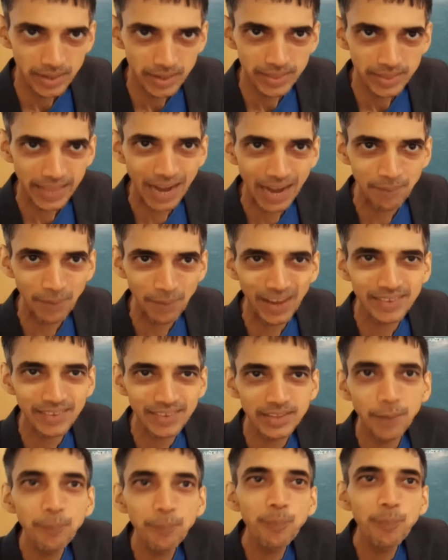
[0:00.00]
That makes
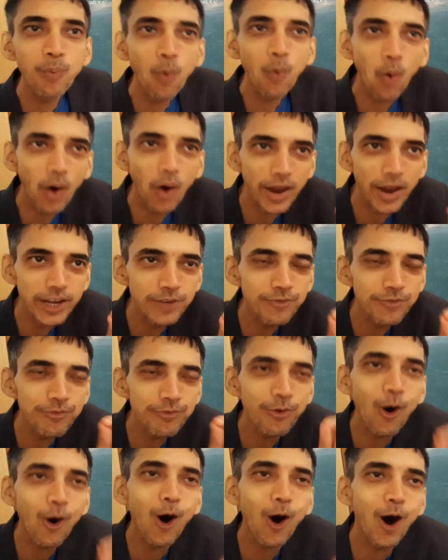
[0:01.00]
the point
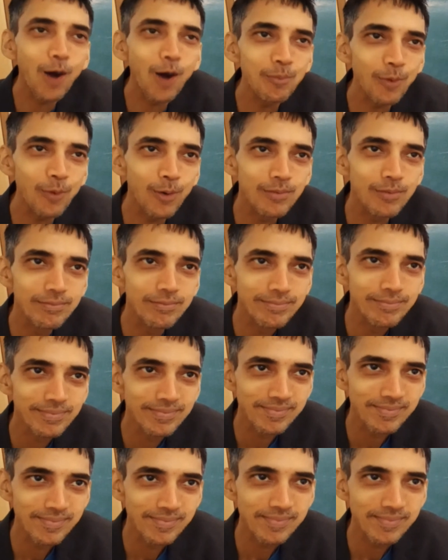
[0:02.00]
form,
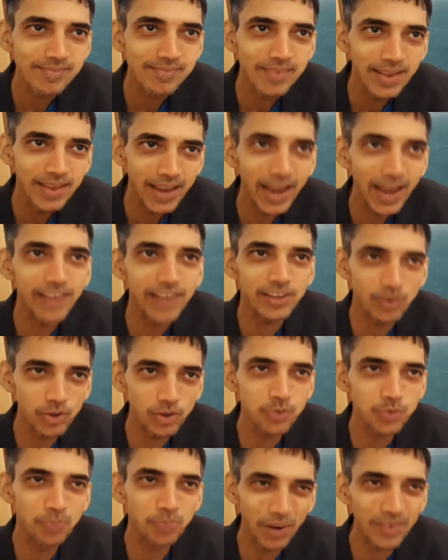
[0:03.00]
as I
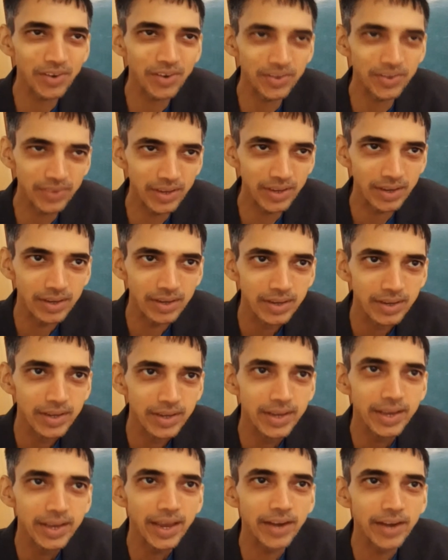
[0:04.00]
was buttressing.
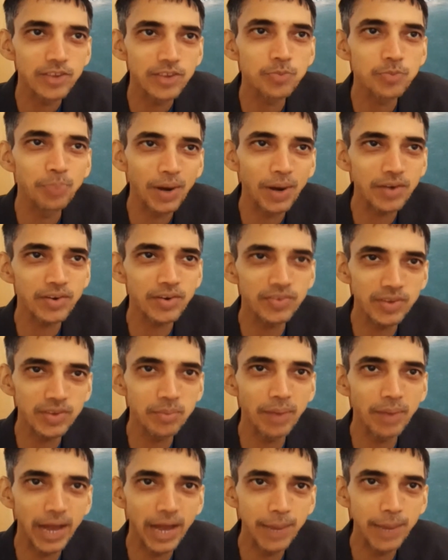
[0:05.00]
It is
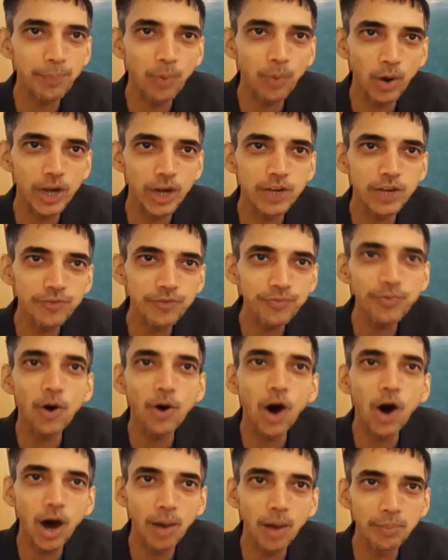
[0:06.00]
buttressing my point
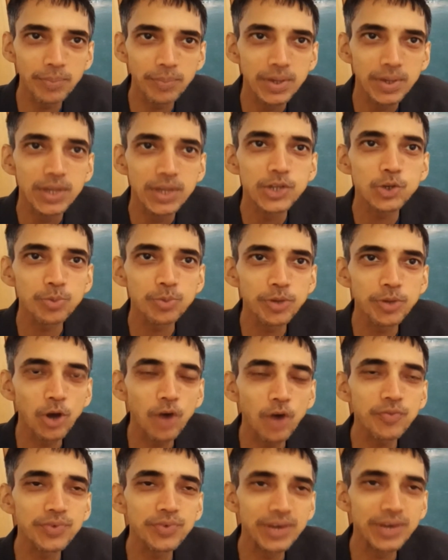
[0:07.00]
form to be
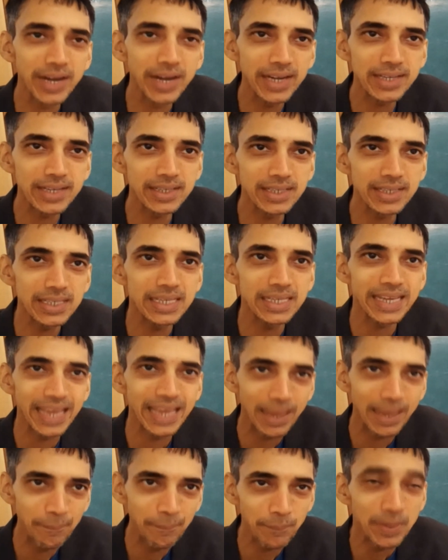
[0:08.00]
of greater,
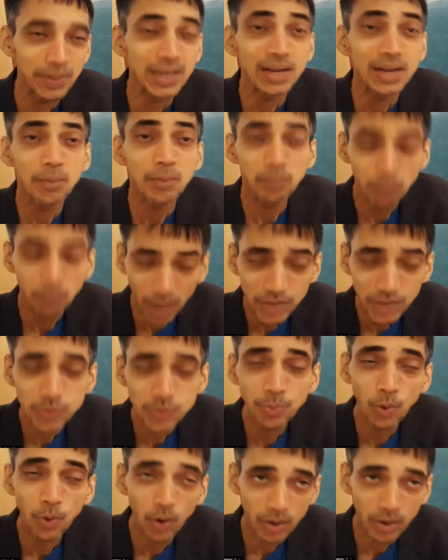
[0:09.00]
much
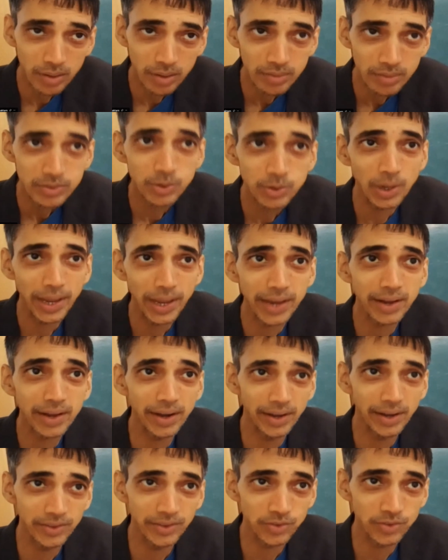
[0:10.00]
more to lay
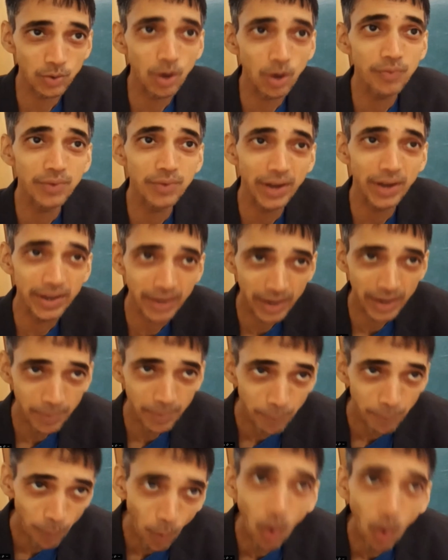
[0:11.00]
credence, of greater
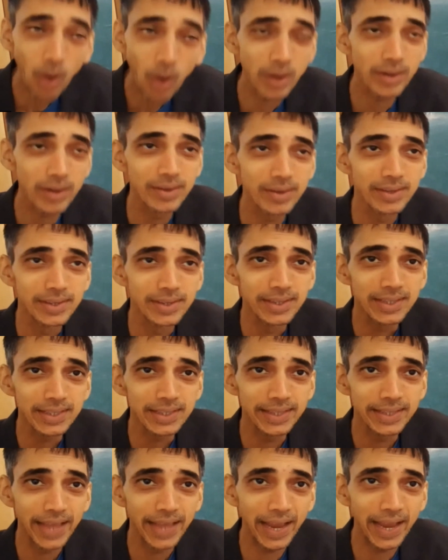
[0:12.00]
import
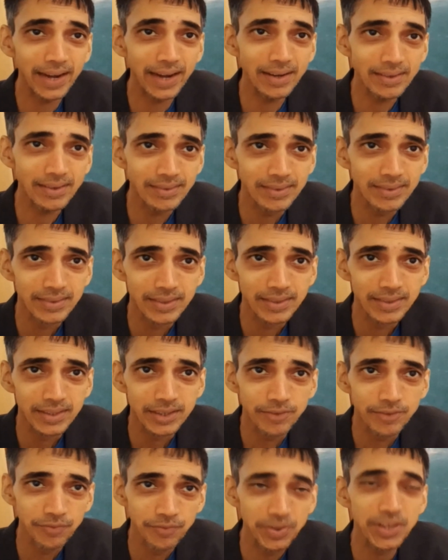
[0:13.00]
than
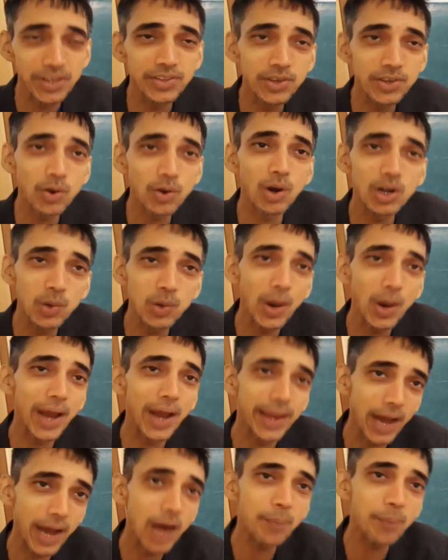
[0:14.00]
V is equal to
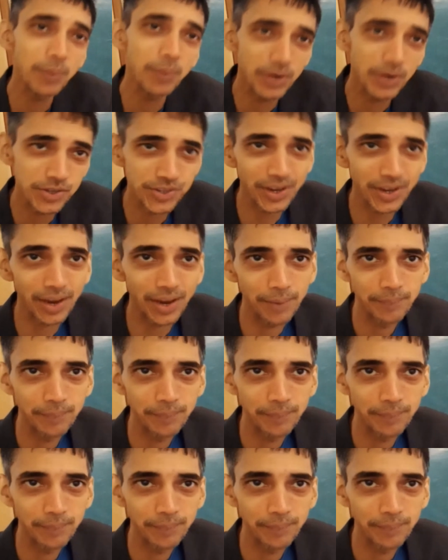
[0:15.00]
IR per se.